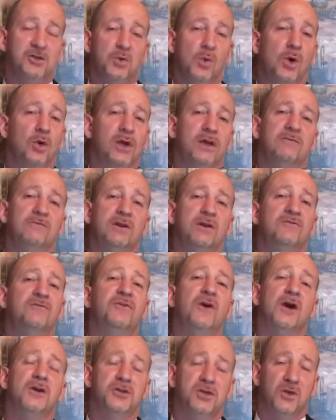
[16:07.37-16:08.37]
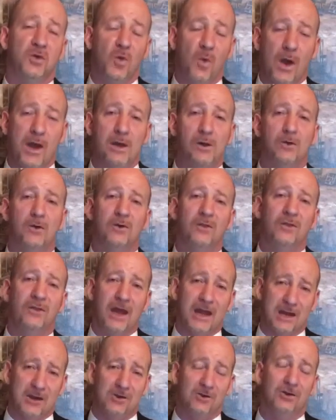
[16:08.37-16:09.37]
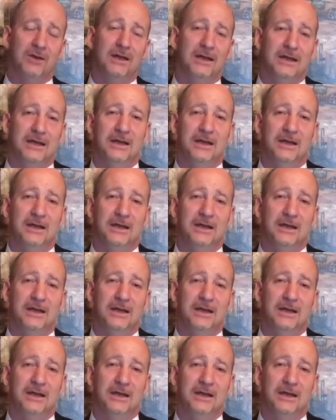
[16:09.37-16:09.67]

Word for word: you won't even function well there.